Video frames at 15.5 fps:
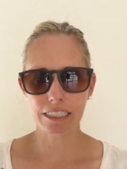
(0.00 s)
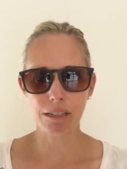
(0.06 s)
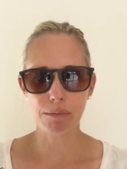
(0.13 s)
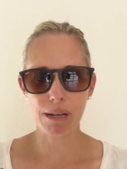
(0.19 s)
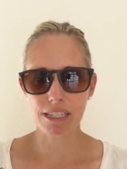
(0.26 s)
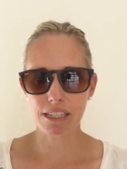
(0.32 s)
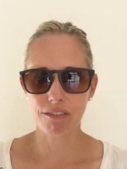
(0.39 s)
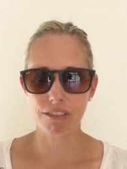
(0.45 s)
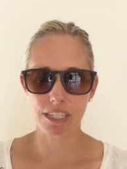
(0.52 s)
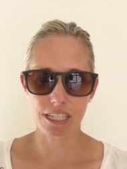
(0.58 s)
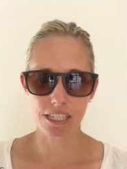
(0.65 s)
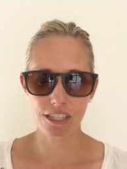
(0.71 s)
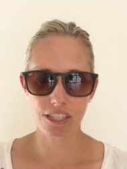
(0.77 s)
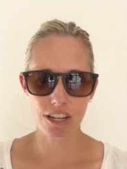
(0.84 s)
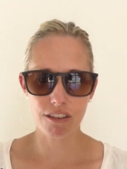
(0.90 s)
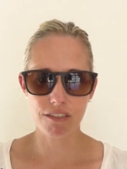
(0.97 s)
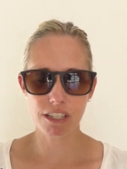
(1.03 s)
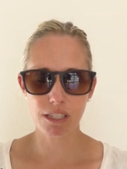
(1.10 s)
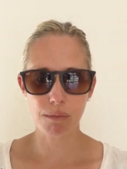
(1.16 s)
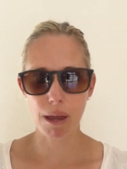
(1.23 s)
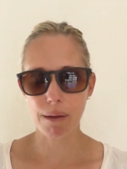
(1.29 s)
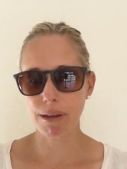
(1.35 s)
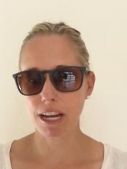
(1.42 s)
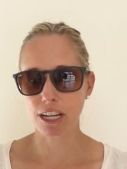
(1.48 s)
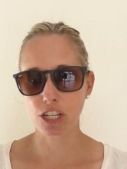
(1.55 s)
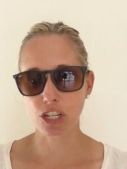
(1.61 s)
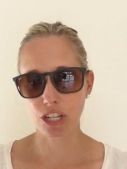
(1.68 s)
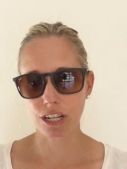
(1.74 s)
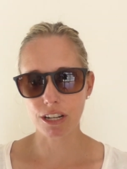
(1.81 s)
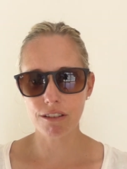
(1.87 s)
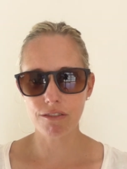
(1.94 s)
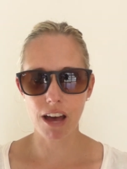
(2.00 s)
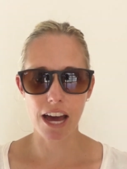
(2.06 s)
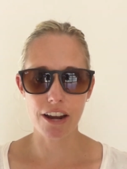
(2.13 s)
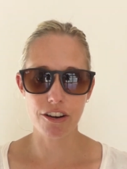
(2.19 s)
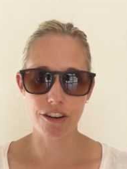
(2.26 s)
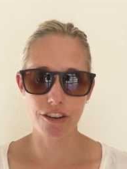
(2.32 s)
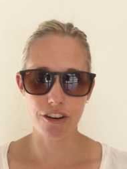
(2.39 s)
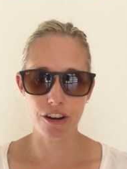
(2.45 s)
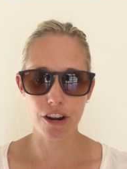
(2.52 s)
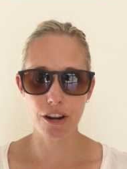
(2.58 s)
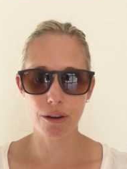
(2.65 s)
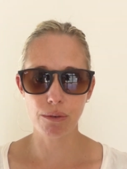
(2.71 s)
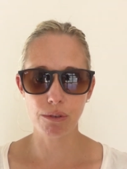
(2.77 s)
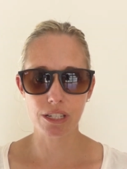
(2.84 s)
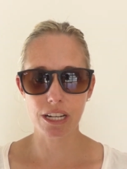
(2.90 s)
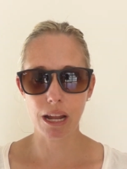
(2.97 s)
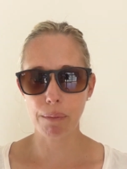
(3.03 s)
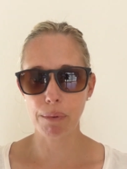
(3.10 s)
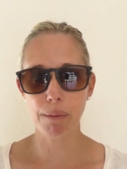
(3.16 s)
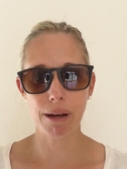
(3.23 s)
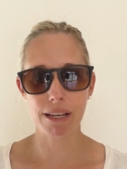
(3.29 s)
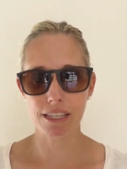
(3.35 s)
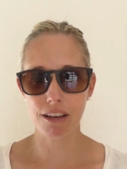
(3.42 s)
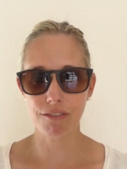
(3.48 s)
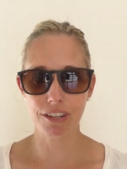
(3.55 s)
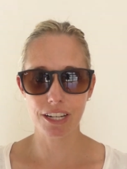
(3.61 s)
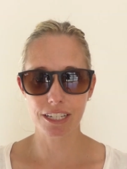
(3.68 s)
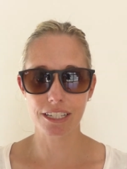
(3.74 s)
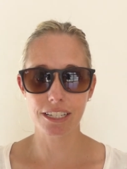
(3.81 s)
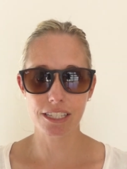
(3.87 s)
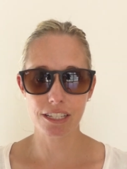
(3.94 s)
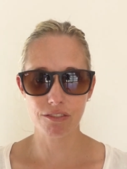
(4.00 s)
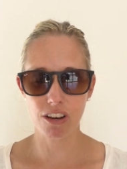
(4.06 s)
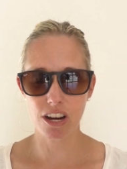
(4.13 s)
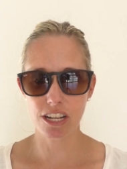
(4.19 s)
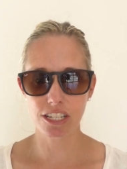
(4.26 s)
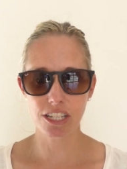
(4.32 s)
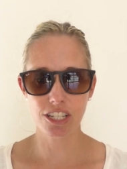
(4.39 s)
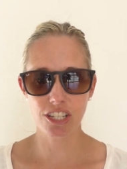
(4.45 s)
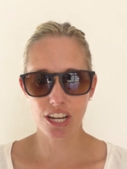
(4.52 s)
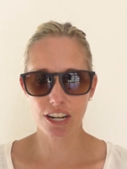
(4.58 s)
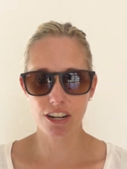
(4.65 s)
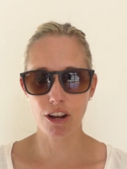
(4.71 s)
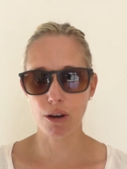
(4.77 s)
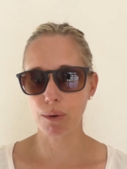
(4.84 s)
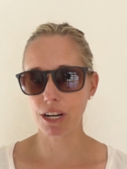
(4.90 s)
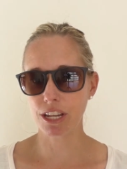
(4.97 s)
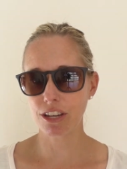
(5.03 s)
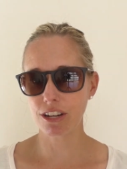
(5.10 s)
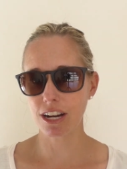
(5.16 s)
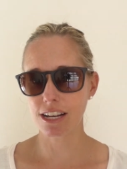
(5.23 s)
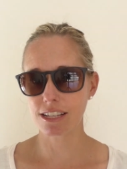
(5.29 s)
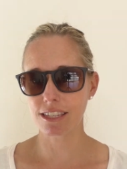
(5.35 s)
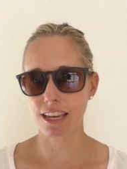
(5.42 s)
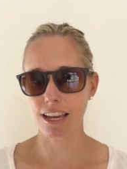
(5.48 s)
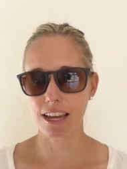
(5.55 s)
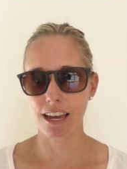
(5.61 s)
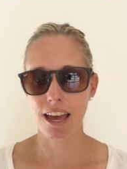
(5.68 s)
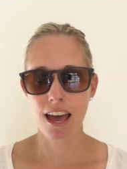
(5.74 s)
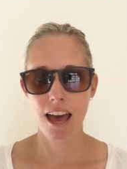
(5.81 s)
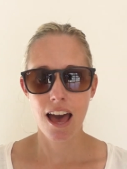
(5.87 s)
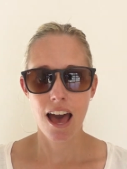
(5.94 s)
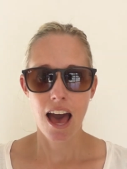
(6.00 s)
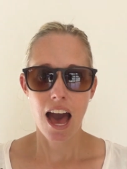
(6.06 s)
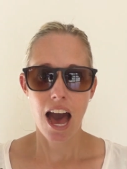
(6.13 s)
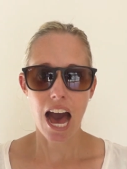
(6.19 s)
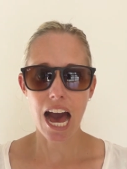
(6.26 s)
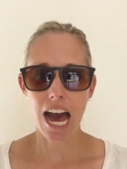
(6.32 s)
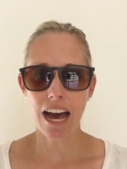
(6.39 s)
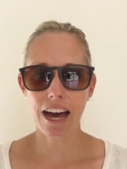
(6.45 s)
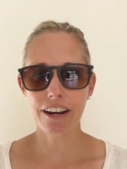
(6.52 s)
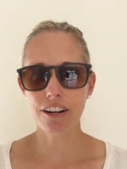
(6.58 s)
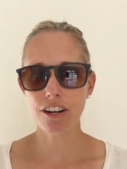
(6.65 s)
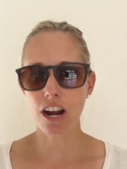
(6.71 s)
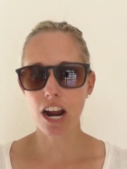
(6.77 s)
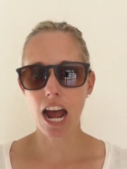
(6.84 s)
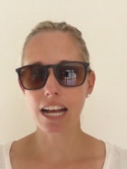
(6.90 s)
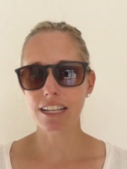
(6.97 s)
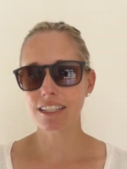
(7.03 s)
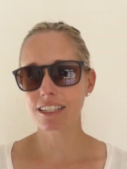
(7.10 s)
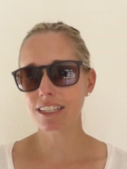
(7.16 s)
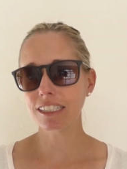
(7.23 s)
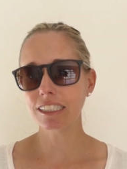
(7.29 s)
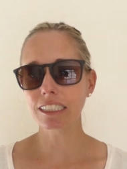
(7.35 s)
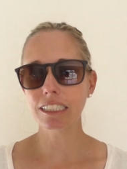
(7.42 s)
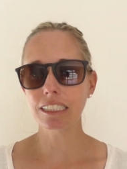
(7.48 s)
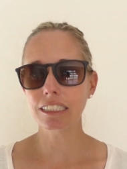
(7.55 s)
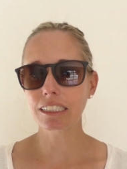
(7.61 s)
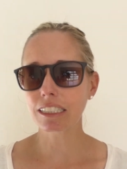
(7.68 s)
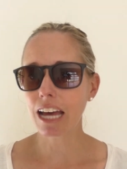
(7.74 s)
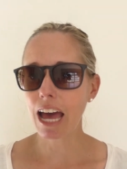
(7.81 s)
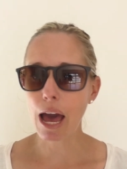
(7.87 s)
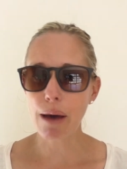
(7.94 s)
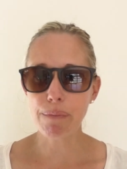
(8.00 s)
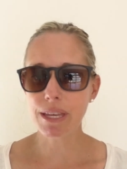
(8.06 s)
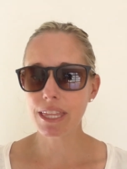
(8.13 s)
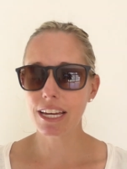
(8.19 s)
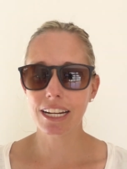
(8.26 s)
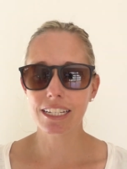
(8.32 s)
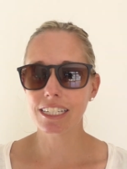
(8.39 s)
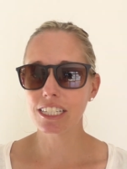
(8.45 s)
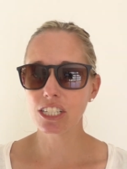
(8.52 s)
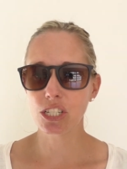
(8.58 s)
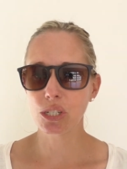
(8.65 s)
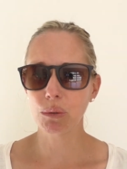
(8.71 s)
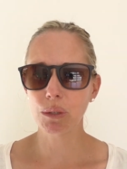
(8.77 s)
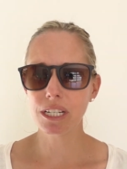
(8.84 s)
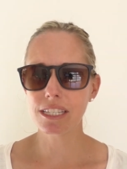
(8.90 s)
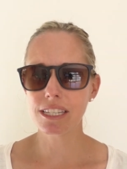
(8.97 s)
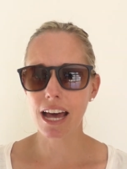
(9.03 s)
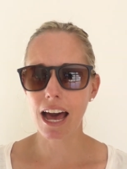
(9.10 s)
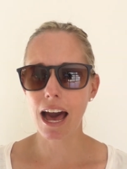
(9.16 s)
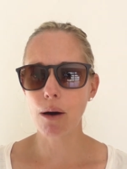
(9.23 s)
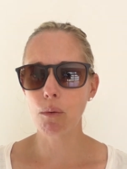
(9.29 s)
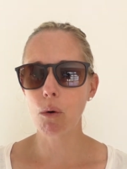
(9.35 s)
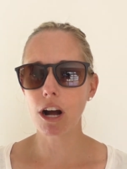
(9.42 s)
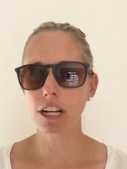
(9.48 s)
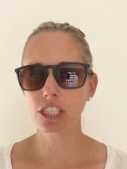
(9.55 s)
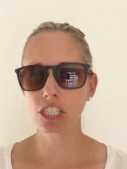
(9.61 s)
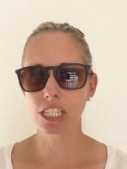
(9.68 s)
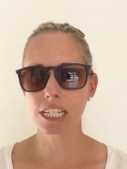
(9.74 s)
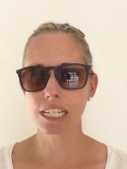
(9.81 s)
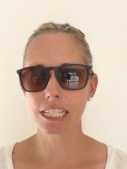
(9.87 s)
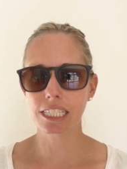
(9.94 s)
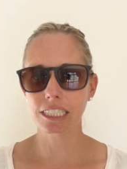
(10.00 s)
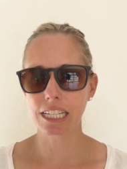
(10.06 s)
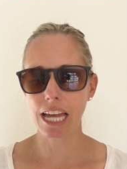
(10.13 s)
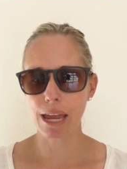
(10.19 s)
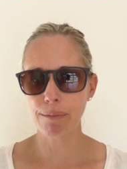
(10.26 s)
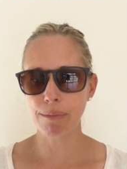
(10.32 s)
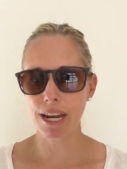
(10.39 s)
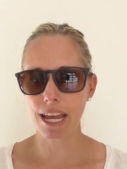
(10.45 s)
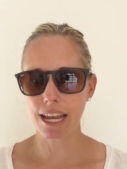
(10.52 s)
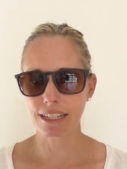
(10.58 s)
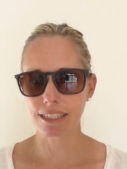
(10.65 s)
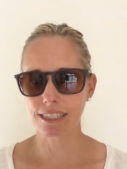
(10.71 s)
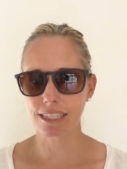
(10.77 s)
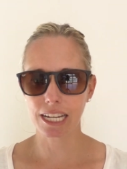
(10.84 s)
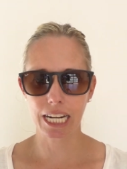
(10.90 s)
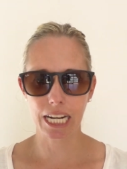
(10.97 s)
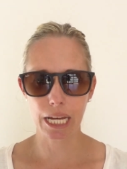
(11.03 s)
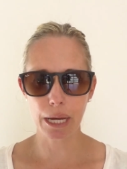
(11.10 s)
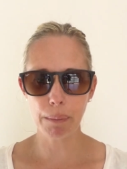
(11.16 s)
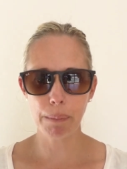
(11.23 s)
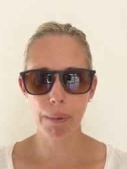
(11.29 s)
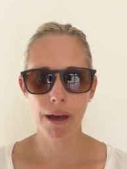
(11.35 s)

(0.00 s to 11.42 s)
did myself a disservice. Maybe I should have. I don't know. Did I put myself at a disadvantage? I don't know. What do you guys think? I don't know. I'm still happy that I didn't do it. I watched his little Mnet clip